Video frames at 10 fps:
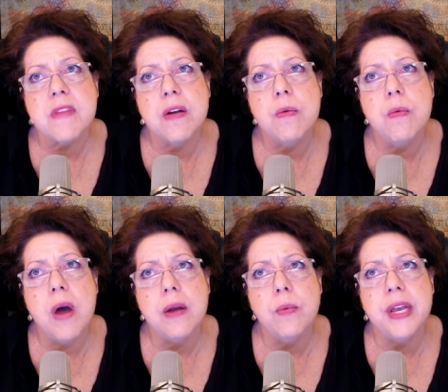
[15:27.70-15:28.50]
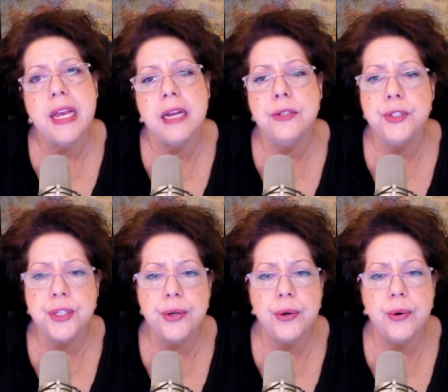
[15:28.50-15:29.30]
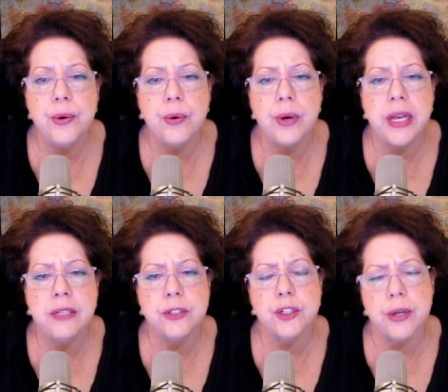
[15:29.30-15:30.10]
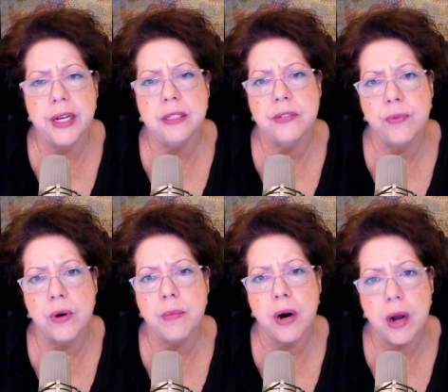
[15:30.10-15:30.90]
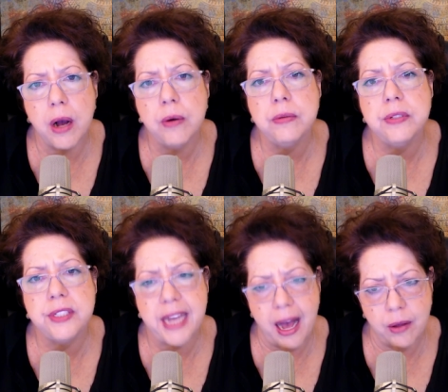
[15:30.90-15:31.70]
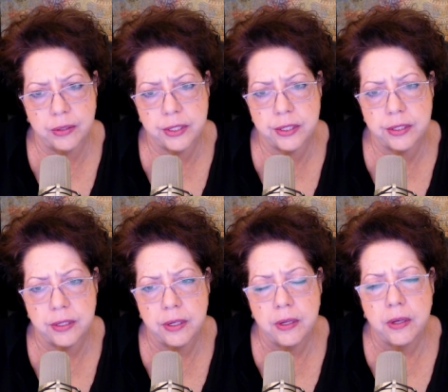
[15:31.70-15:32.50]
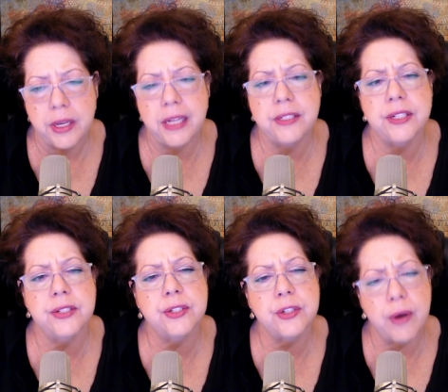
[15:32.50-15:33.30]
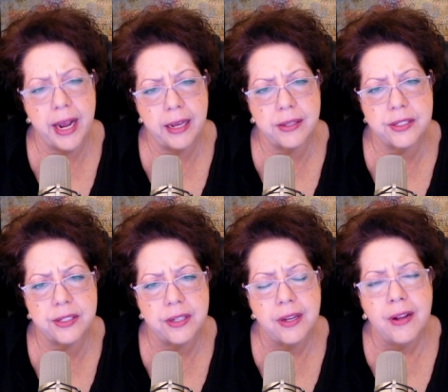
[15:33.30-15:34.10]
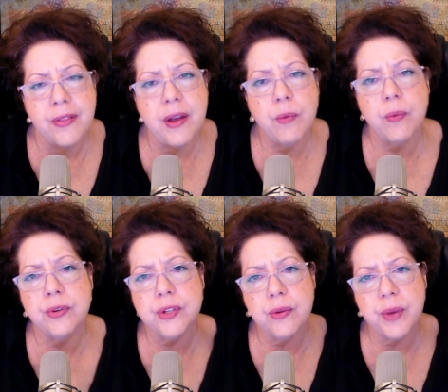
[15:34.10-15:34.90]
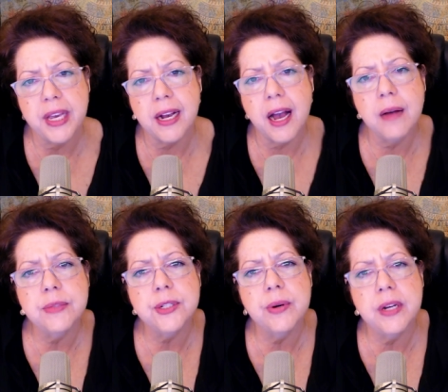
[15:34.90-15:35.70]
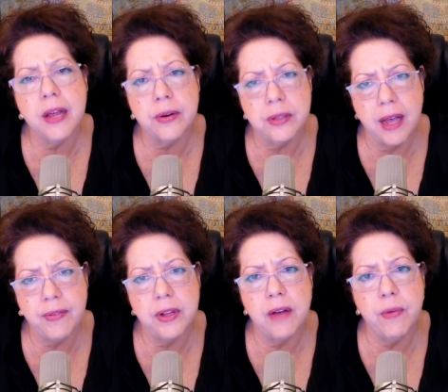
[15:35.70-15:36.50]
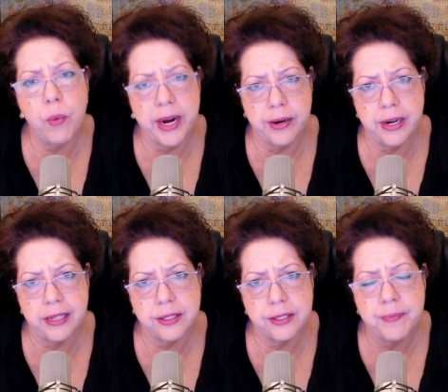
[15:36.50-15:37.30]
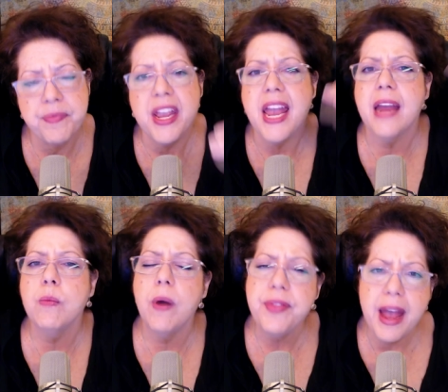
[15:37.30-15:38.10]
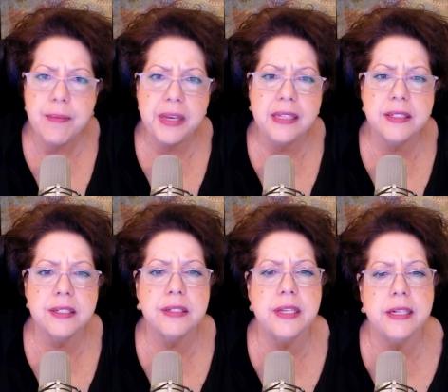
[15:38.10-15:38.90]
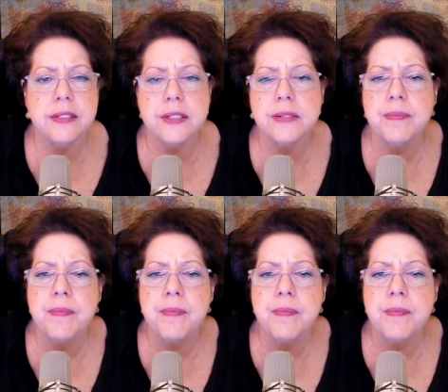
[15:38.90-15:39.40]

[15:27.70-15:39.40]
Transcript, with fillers: what we can do is transform our own doubts into strengths that, so that we can come to another level of awareness. And what that means is this: